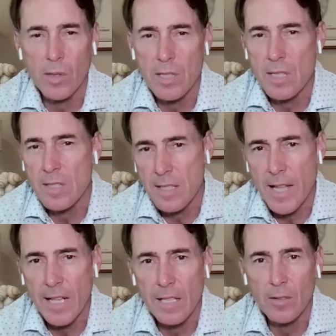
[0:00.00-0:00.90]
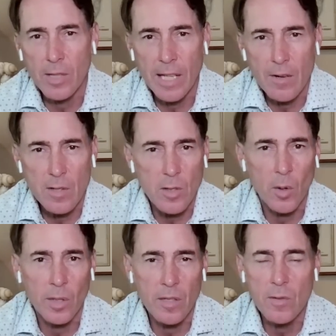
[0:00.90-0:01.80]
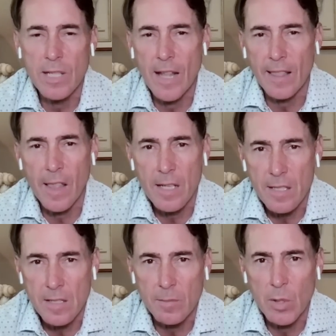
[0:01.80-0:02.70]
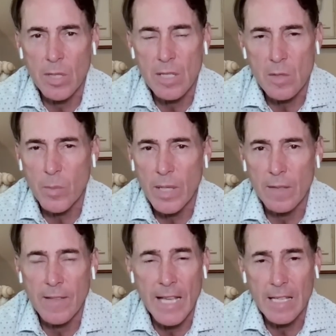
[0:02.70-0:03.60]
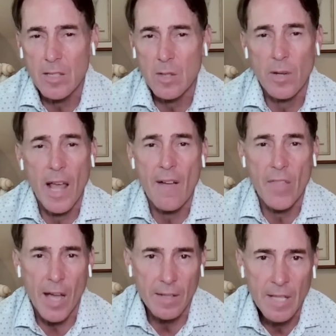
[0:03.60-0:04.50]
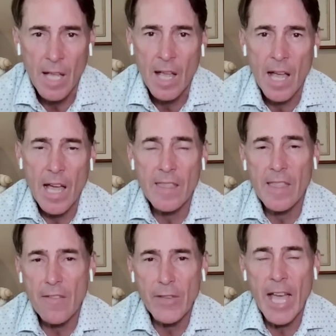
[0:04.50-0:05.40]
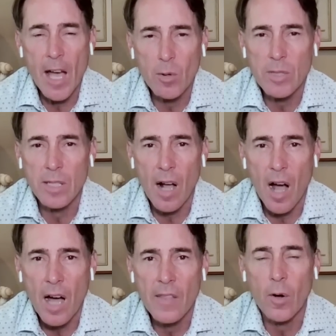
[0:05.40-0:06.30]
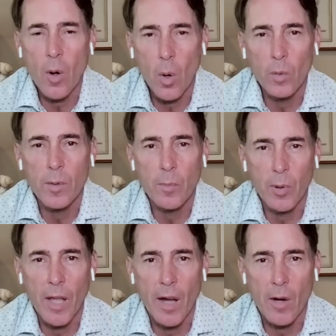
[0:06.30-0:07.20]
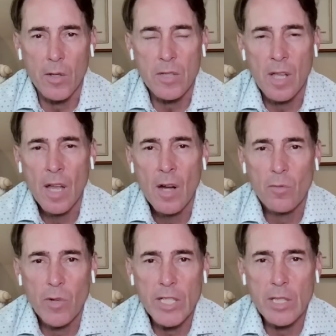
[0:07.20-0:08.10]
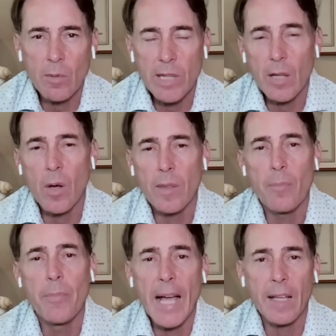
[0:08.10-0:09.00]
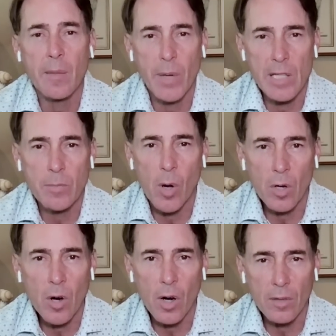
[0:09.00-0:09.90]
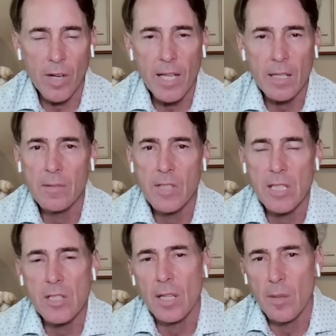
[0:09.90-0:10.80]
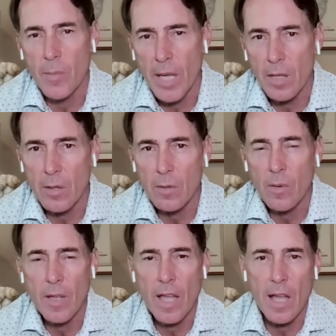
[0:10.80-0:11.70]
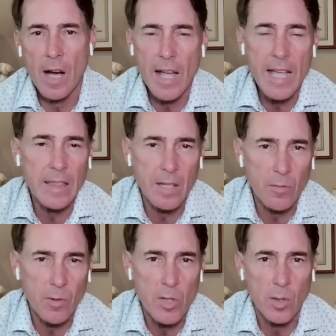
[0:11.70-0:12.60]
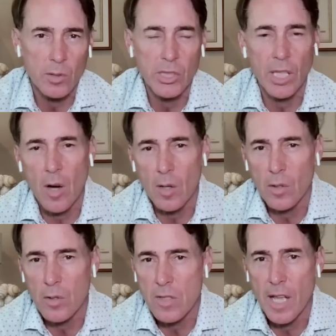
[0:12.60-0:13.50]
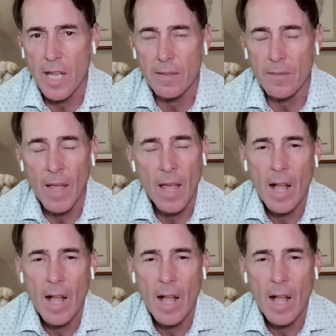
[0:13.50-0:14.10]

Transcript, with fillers: you look at Cincinnati, you look at Arizona, you need athleticism, you need speed. The Yankees don't have that. And they've counted on their older players reaching what they call the back of the baseball card, right? DJ LeMahieu, uh, Anthony Rizzo, Giancarlo Stanton.